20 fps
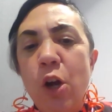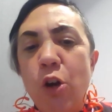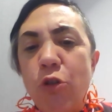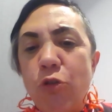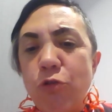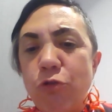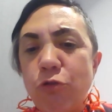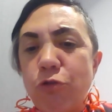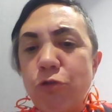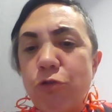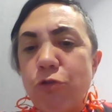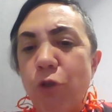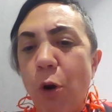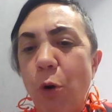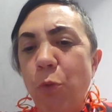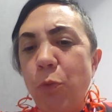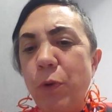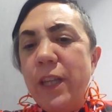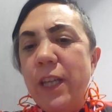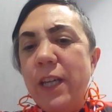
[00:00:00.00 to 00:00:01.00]
grow
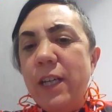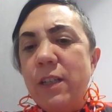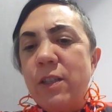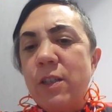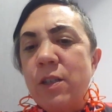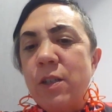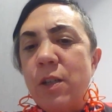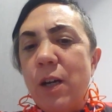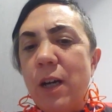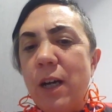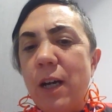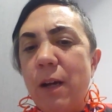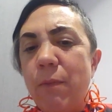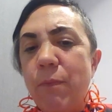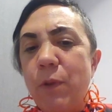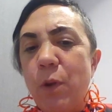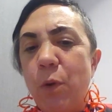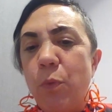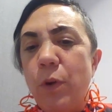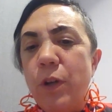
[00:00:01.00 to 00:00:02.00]
with it
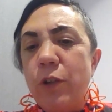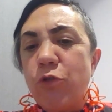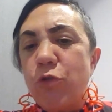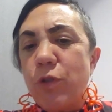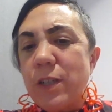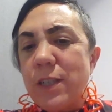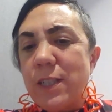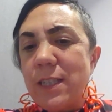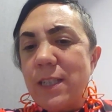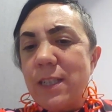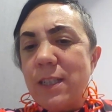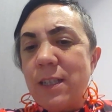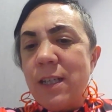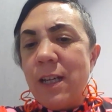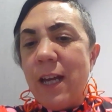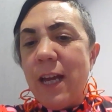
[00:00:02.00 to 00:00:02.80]
with trust